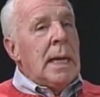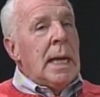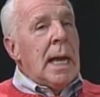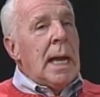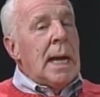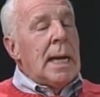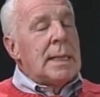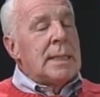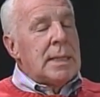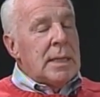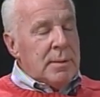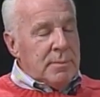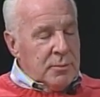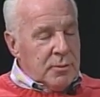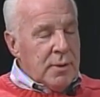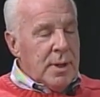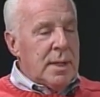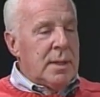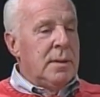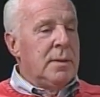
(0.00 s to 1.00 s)
I said,
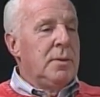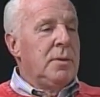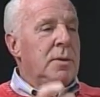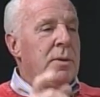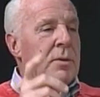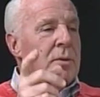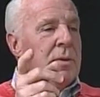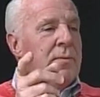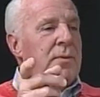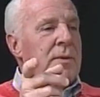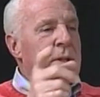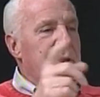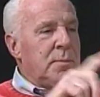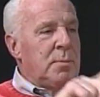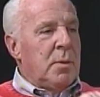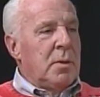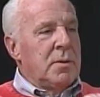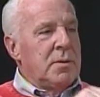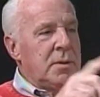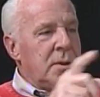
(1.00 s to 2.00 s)
great, look for this
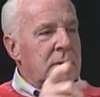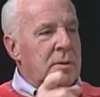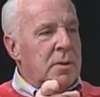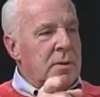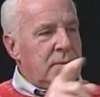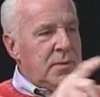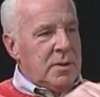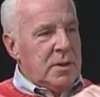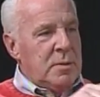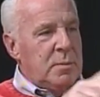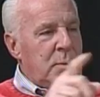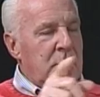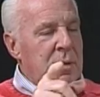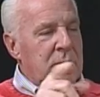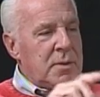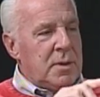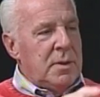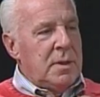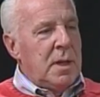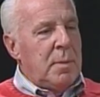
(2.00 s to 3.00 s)
person,
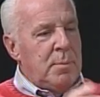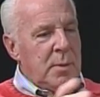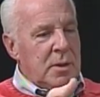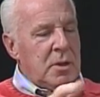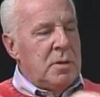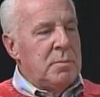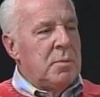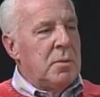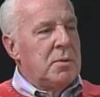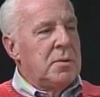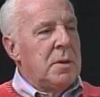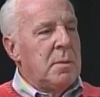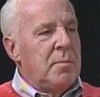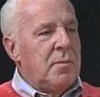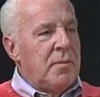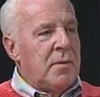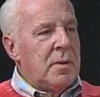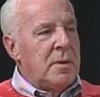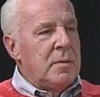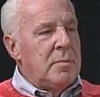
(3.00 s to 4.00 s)
and I'll pick you both up in
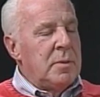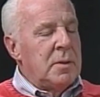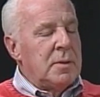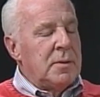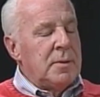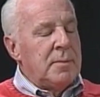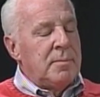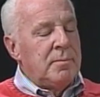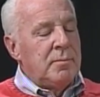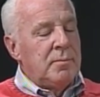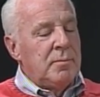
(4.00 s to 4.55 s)
front of the building.